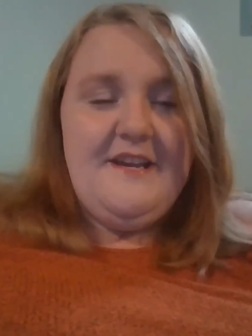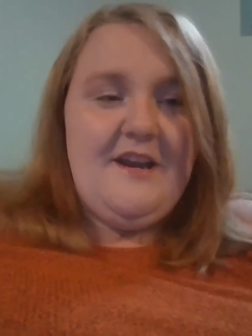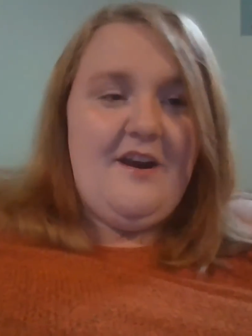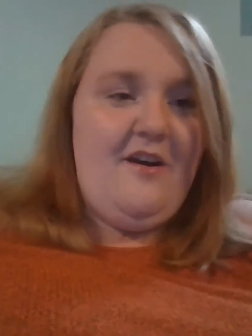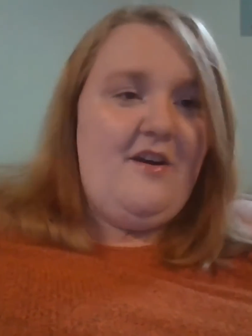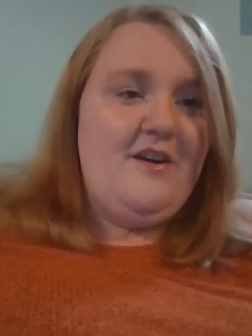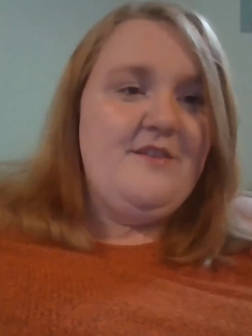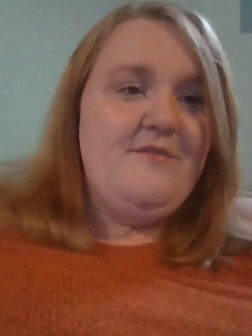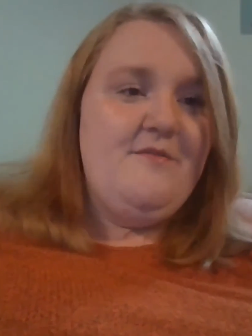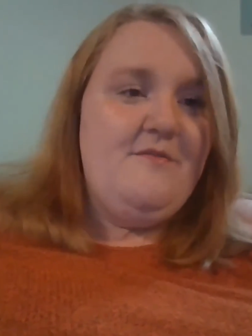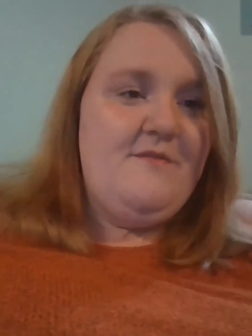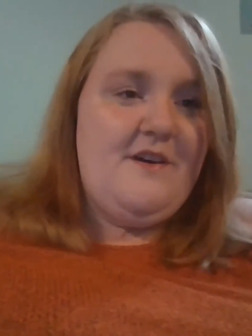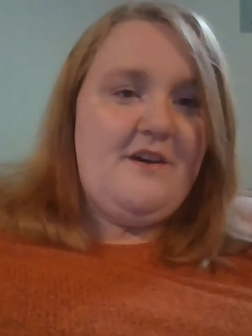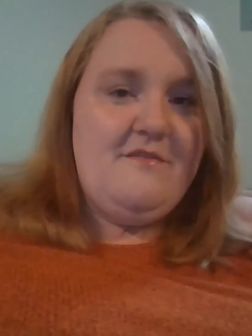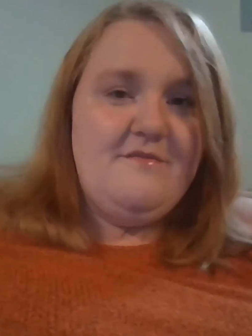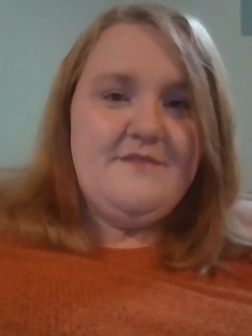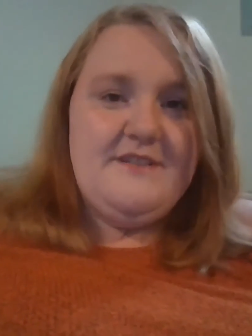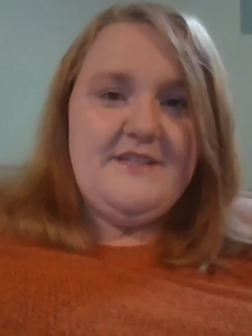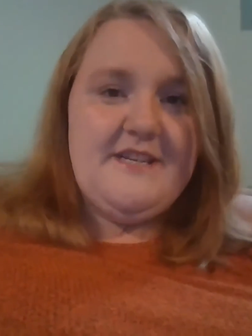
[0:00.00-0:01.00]
Are you
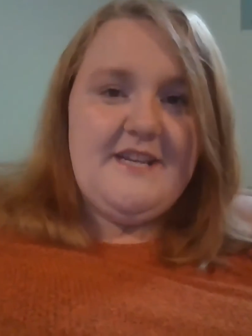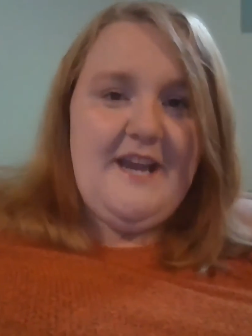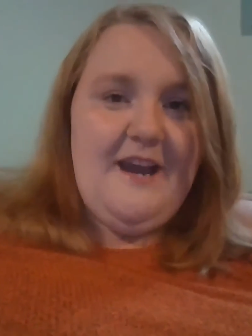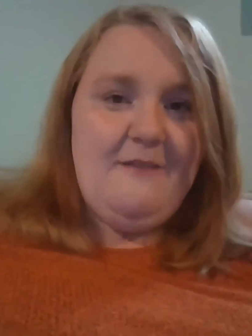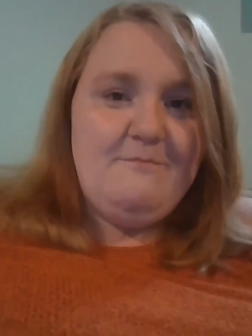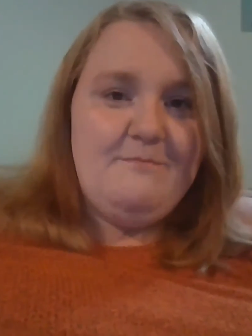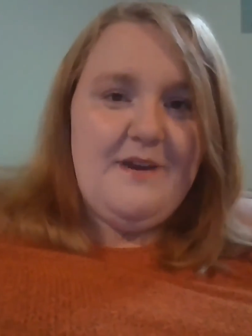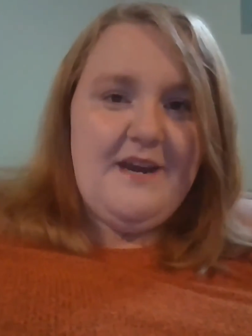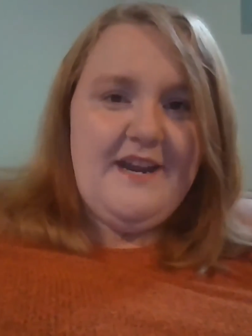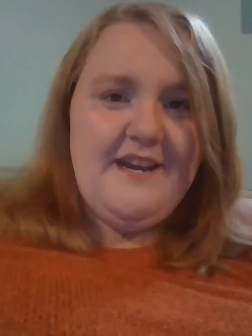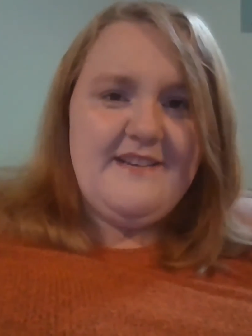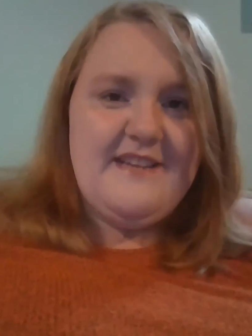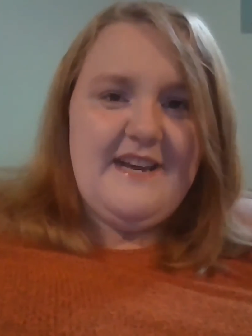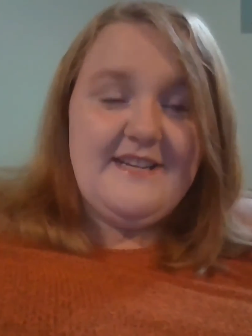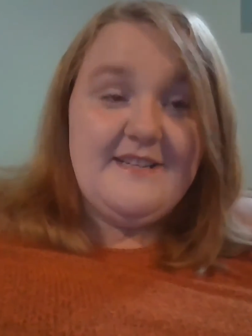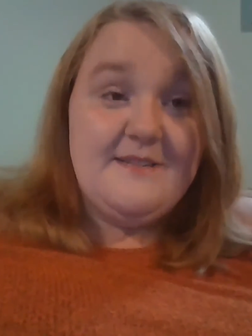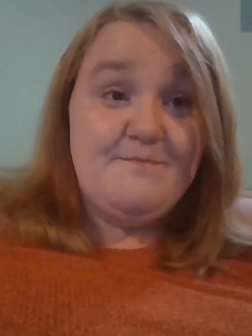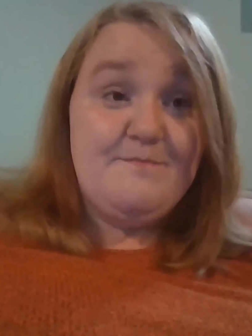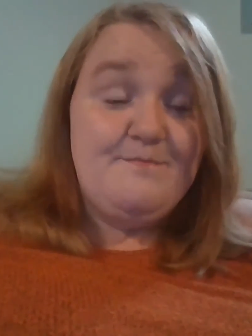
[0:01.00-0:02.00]
involved in a campaign
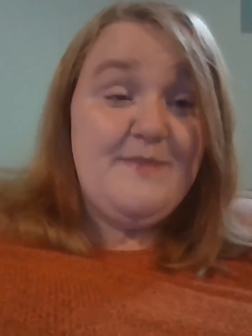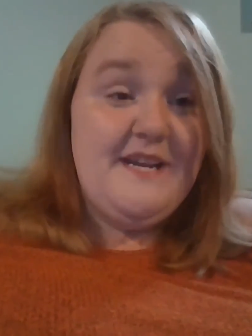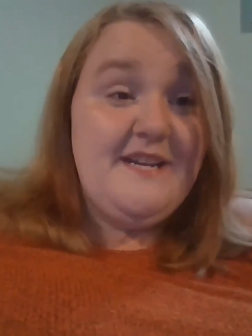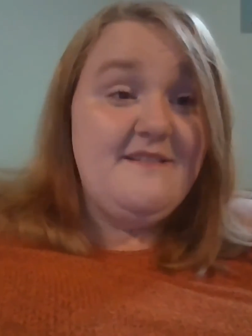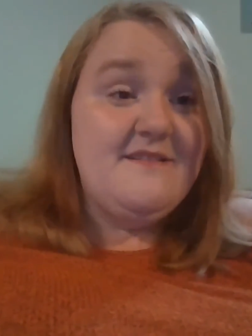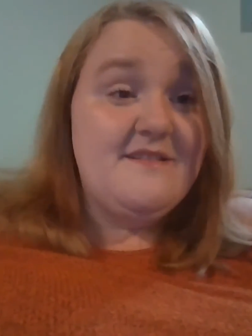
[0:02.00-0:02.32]
that has been